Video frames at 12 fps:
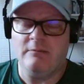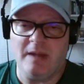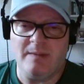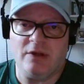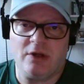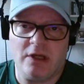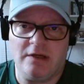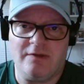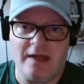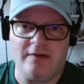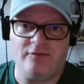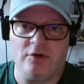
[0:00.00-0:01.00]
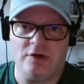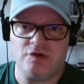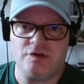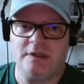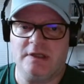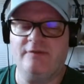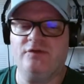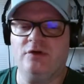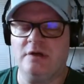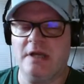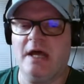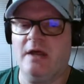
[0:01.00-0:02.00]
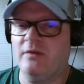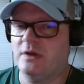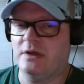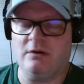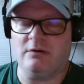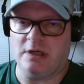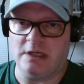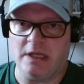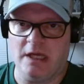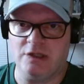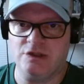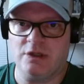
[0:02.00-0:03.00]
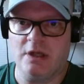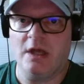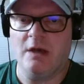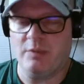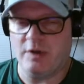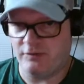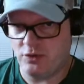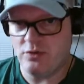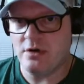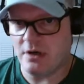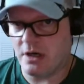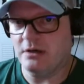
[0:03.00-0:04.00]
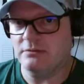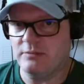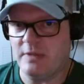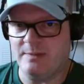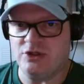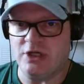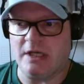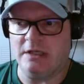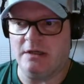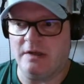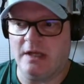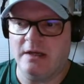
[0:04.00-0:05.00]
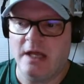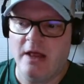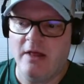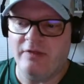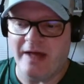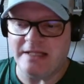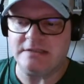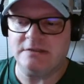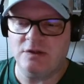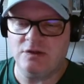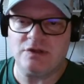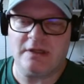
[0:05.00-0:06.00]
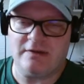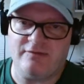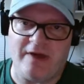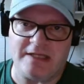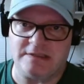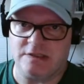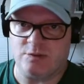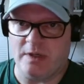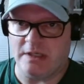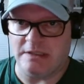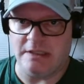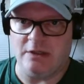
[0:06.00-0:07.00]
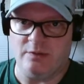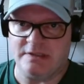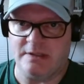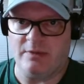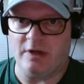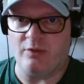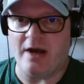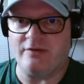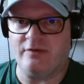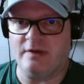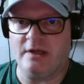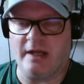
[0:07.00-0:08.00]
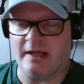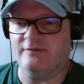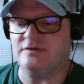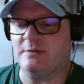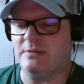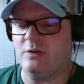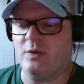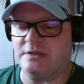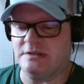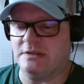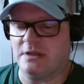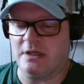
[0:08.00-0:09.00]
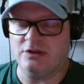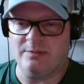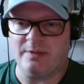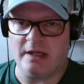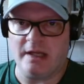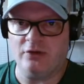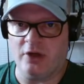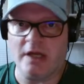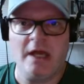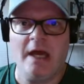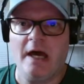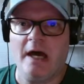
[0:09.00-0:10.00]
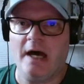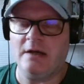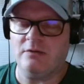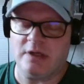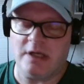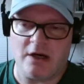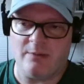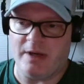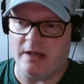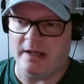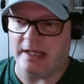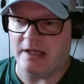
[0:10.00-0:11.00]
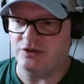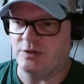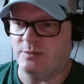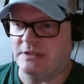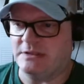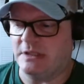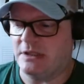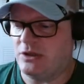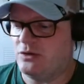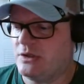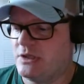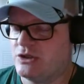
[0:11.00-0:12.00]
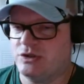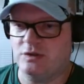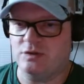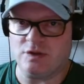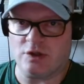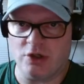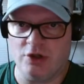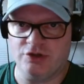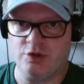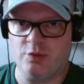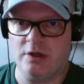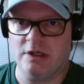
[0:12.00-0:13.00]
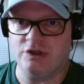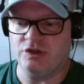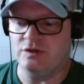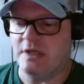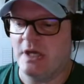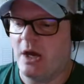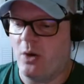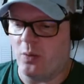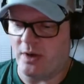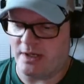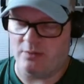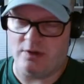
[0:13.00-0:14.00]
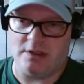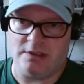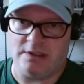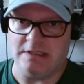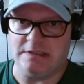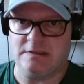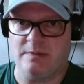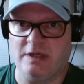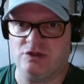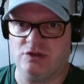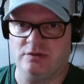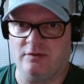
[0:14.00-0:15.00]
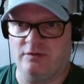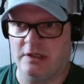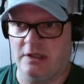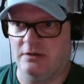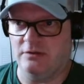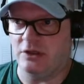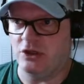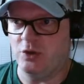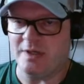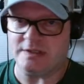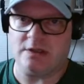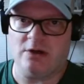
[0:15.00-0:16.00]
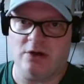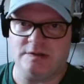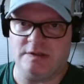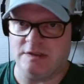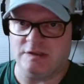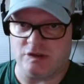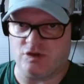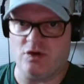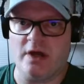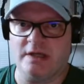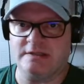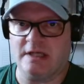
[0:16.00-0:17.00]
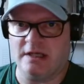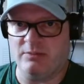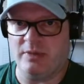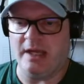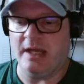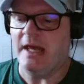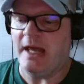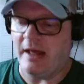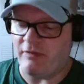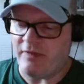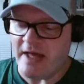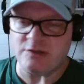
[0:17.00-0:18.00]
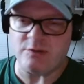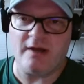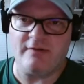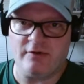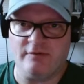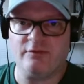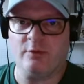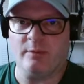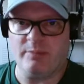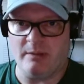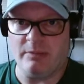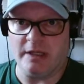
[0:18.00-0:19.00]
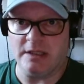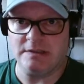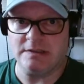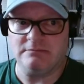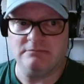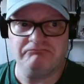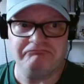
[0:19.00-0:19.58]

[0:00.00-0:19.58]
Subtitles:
Maybe look into that if you're interested. If you're not, then don't engage. But if you are, maybe check into that. That's usually the fastest way to deal with somebody. Rather than, like, if somebody wants to talk to you about, like, look, I don't care about like LGBTQ issues or culture war issues. What I want is to make sure that the US currency is as strong as it can be. And that's why I vote for Republicans.